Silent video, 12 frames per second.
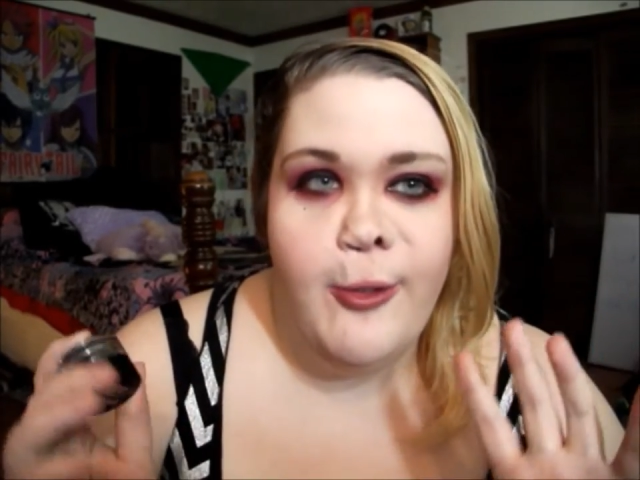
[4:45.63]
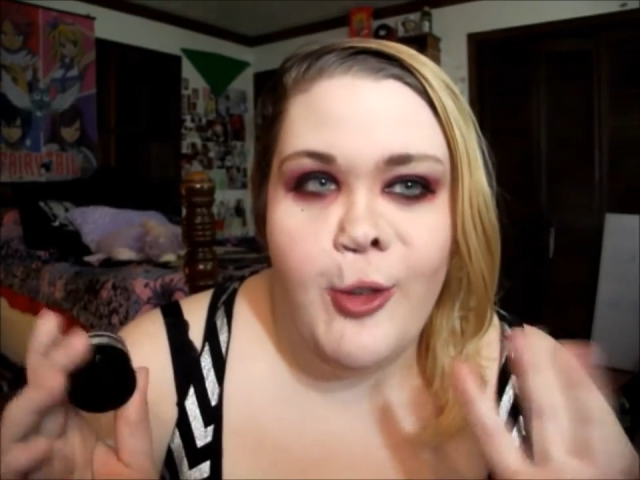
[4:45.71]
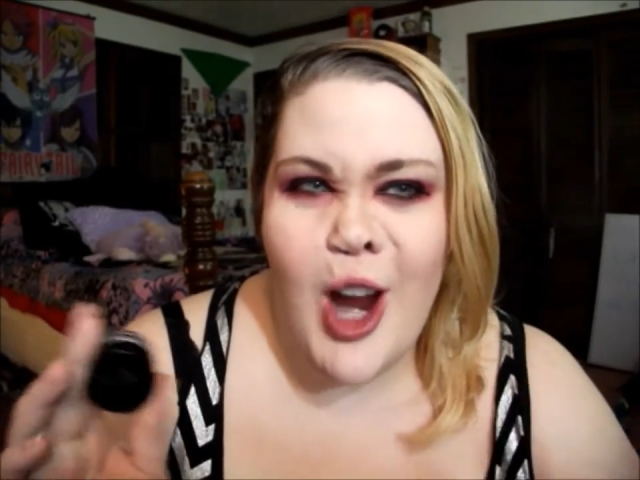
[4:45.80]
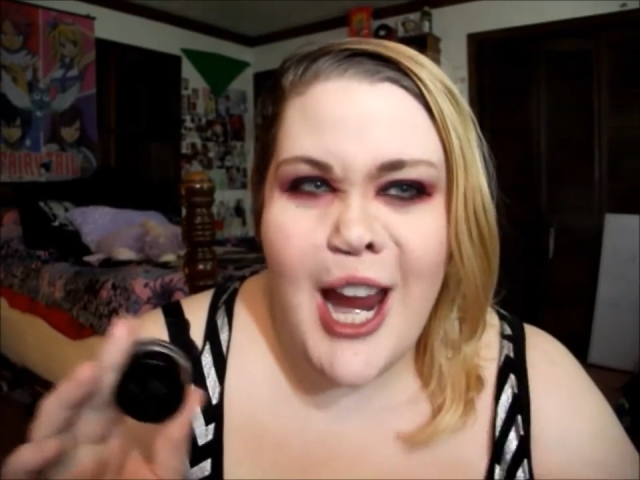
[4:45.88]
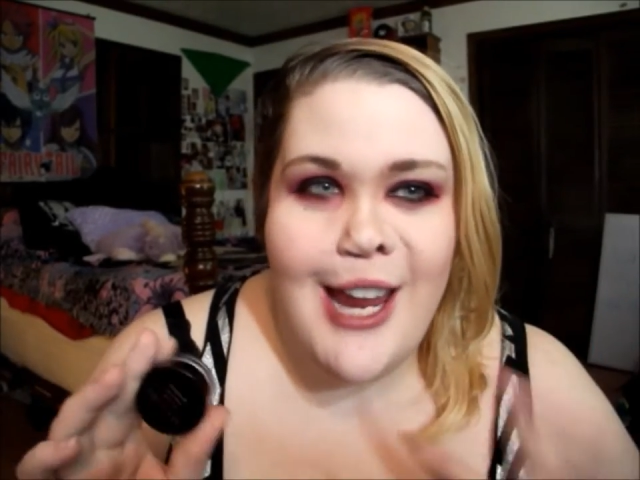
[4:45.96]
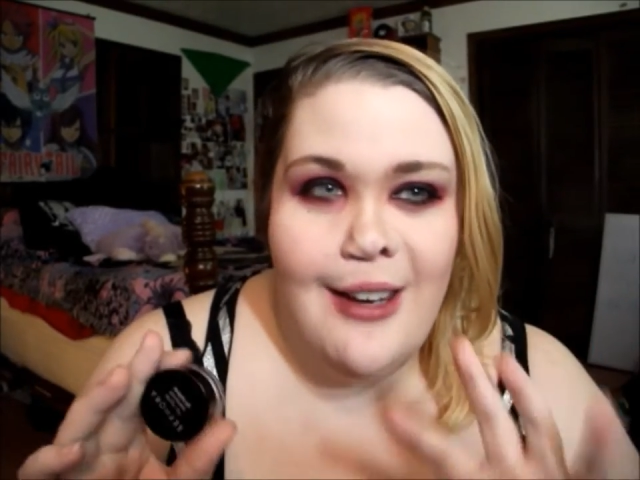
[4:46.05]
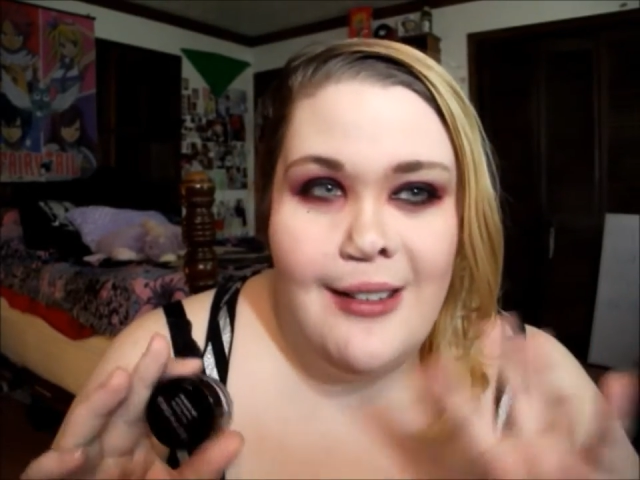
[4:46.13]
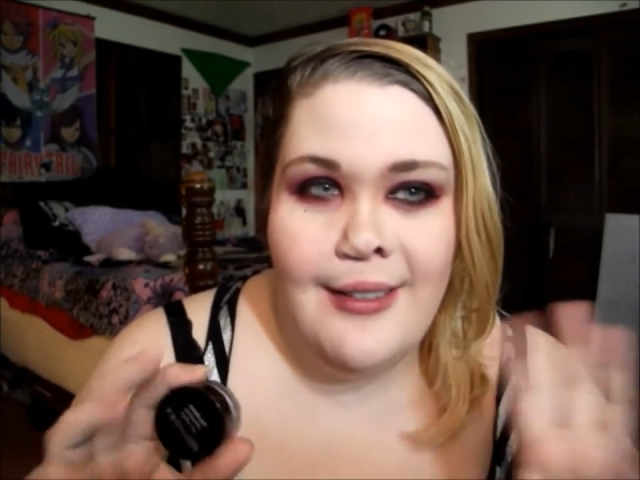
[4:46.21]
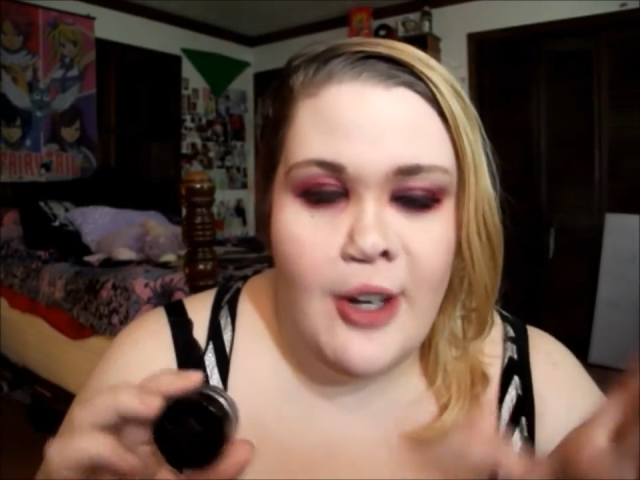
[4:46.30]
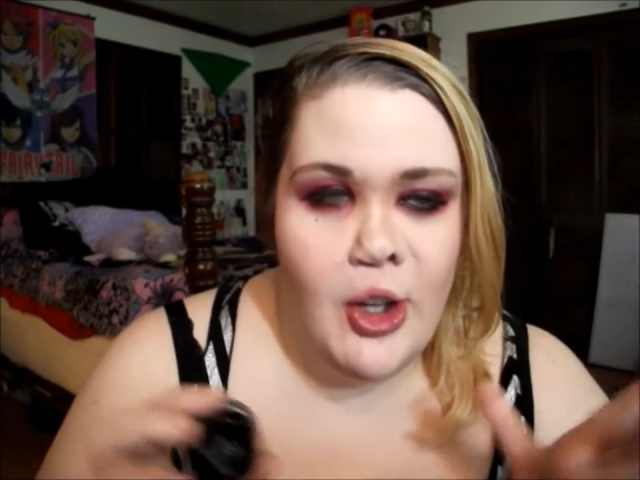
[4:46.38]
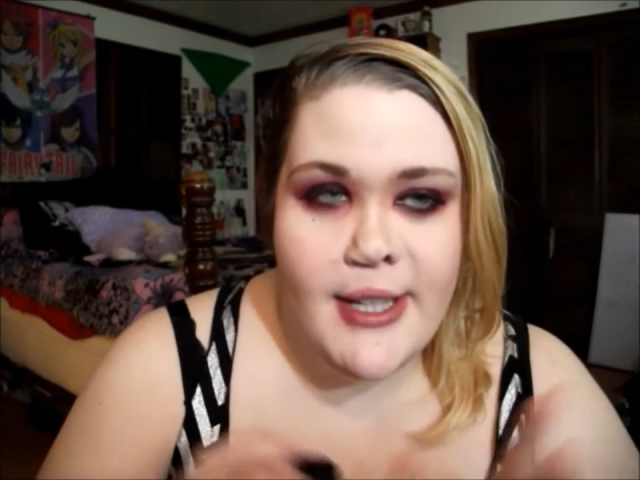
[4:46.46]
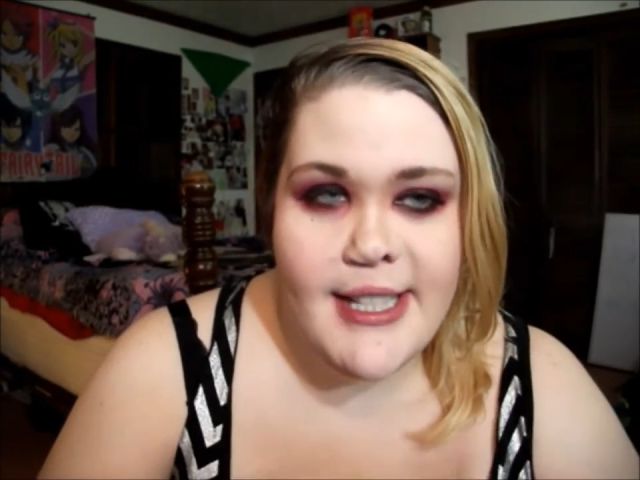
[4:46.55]
freight
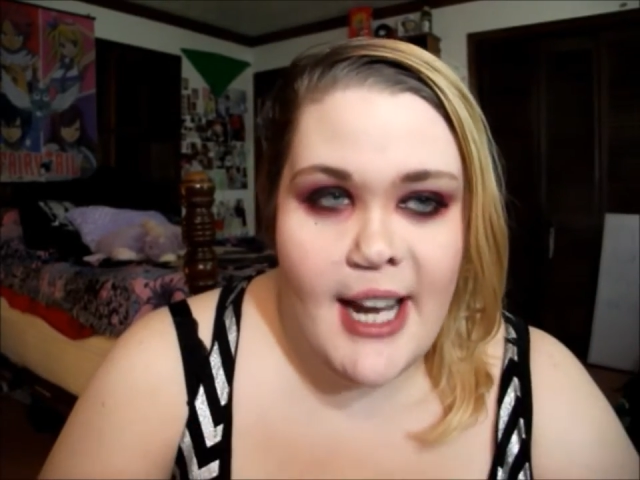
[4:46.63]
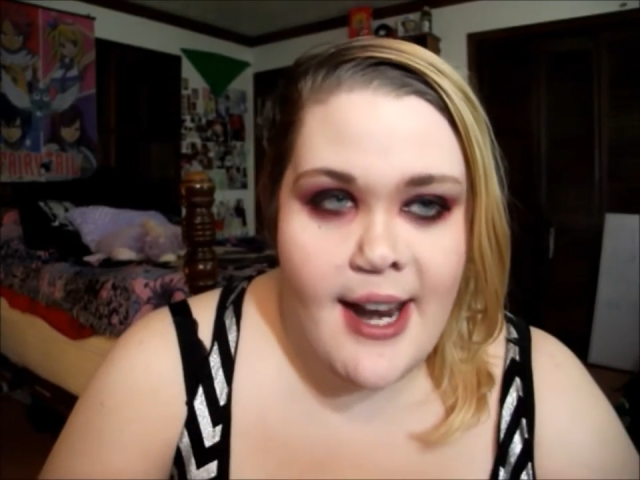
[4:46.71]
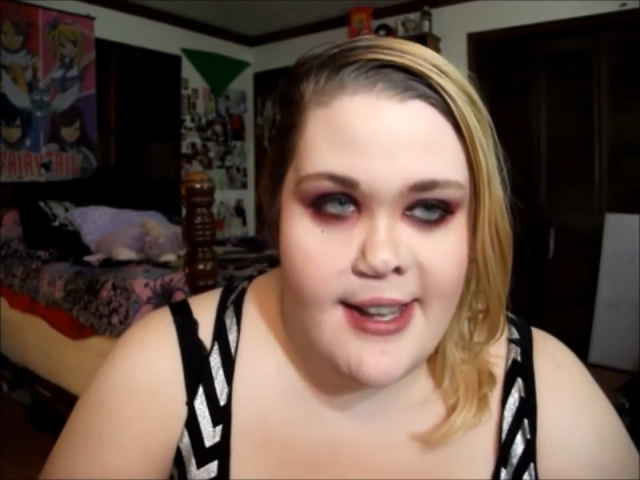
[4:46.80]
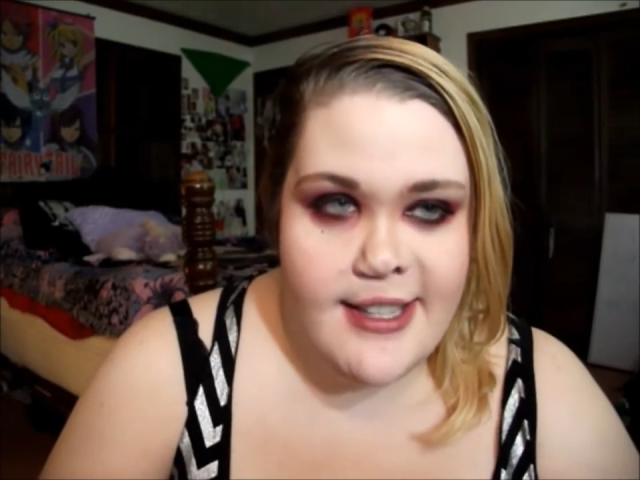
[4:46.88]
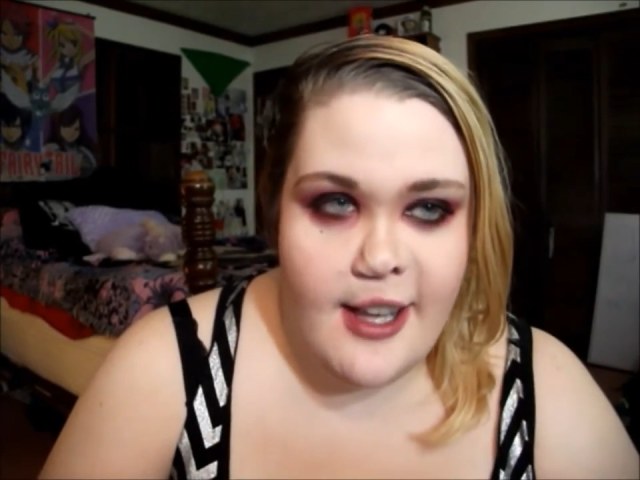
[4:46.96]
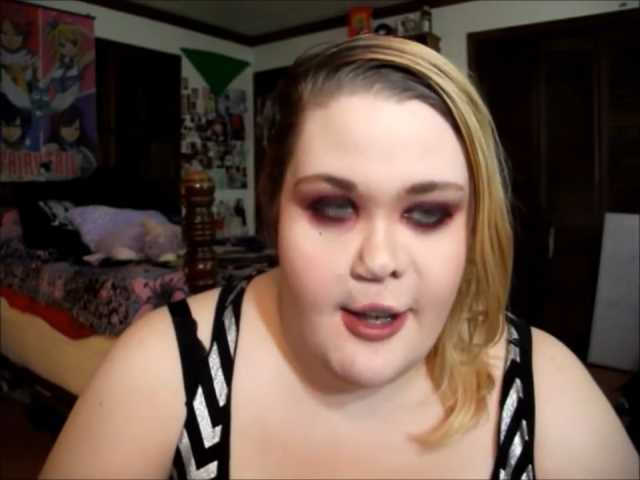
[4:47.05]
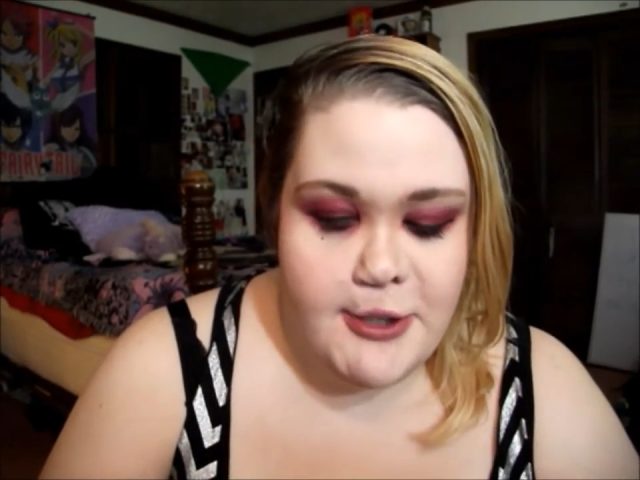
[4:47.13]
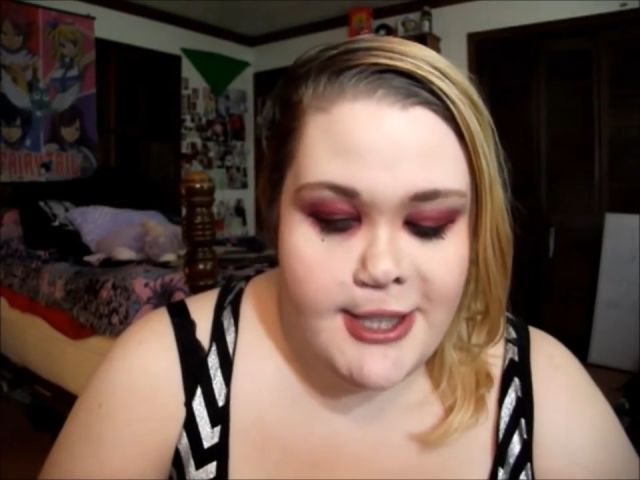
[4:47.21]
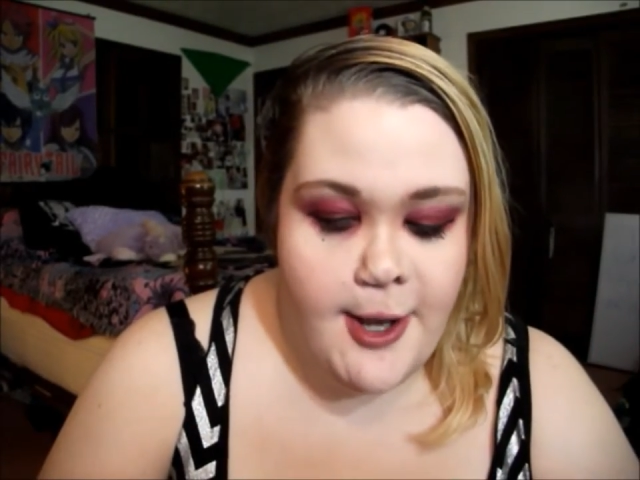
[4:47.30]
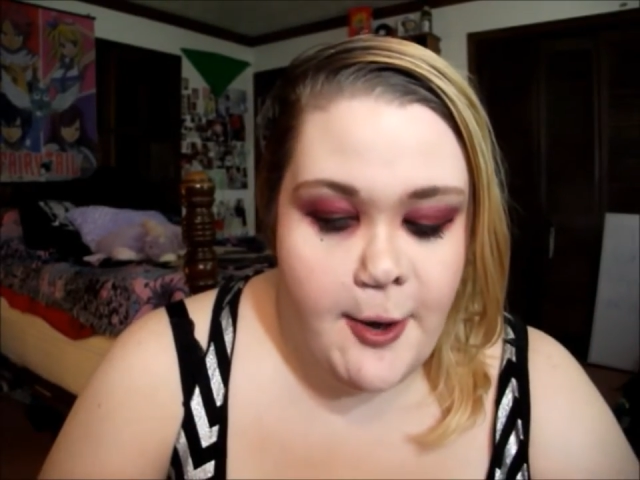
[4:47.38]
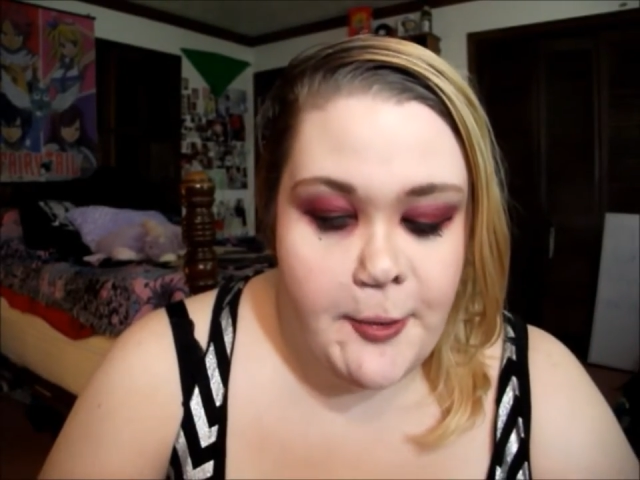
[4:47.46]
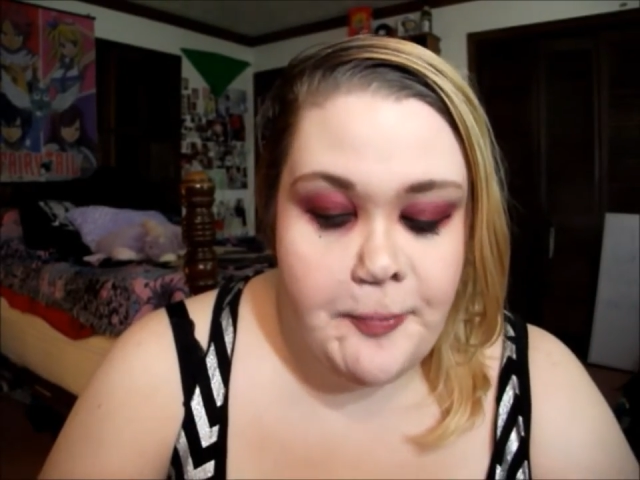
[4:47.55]
and all this kind of stuff,
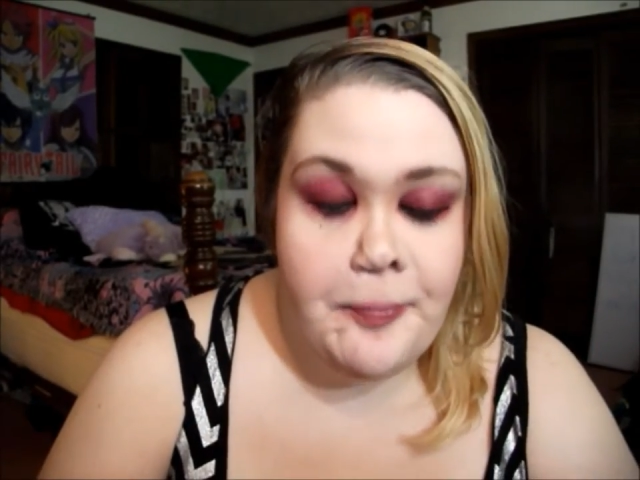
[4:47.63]
so